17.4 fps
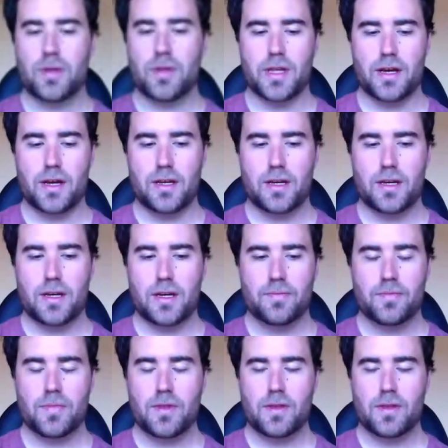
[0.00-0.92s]
with that.
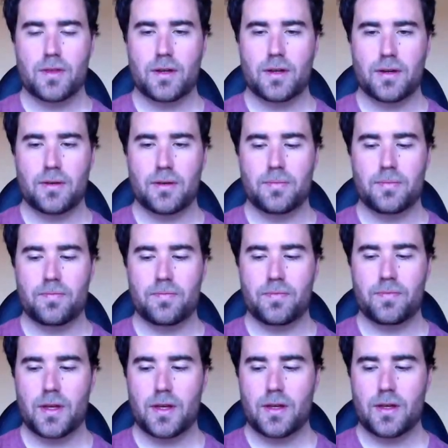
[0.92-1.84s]

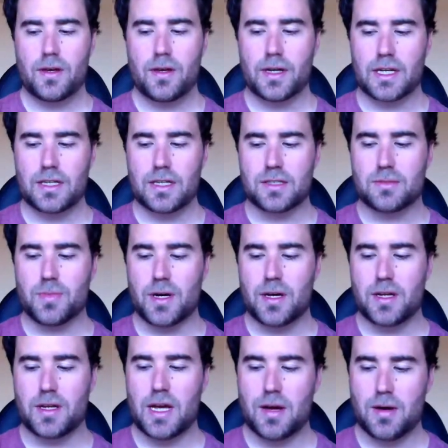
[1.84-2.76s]
Yeah, I guess
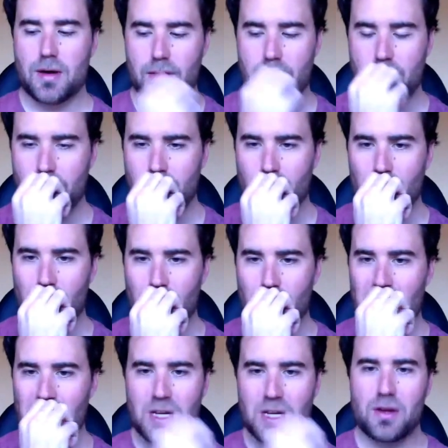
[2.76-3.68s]

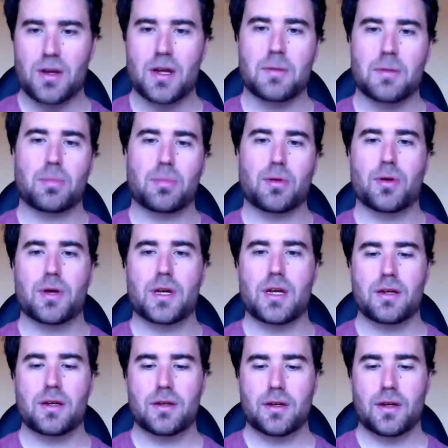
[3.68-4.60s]
when
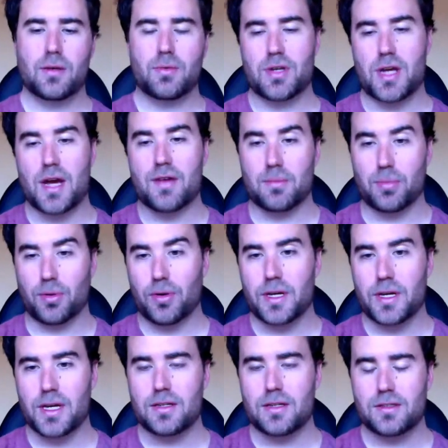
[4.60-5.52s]
you have
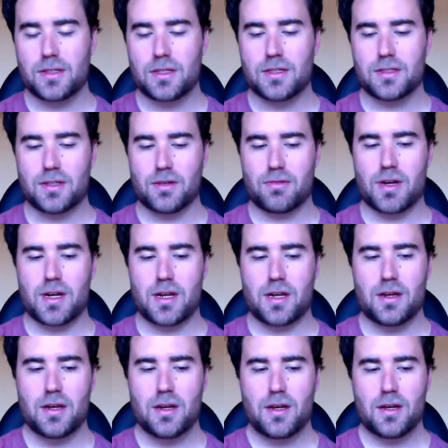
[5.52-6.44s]
employees, is there
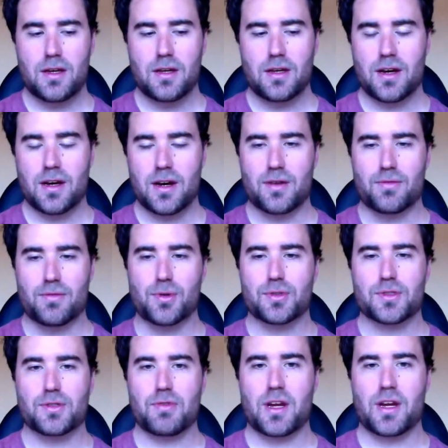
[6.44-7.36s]
any
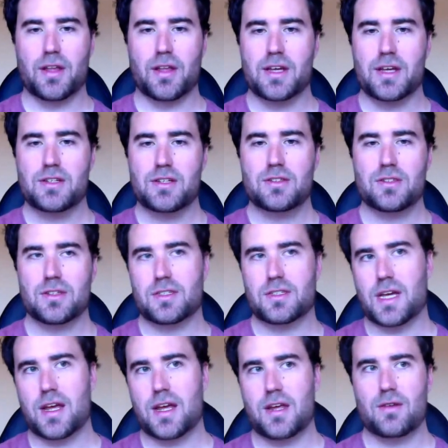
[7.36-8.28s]
rules and regulations that
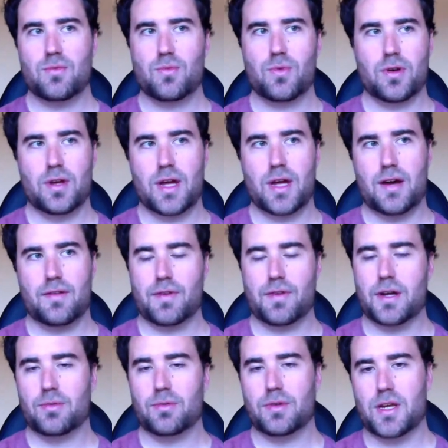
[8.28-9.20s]
say how
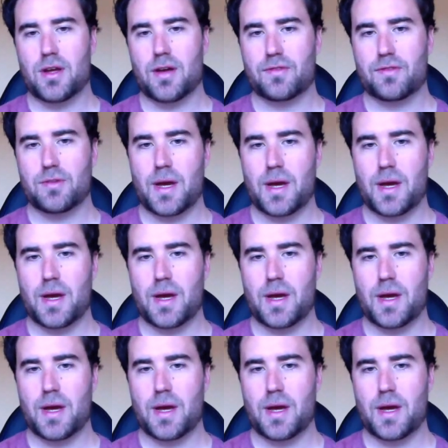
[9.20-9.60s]
frequently you have to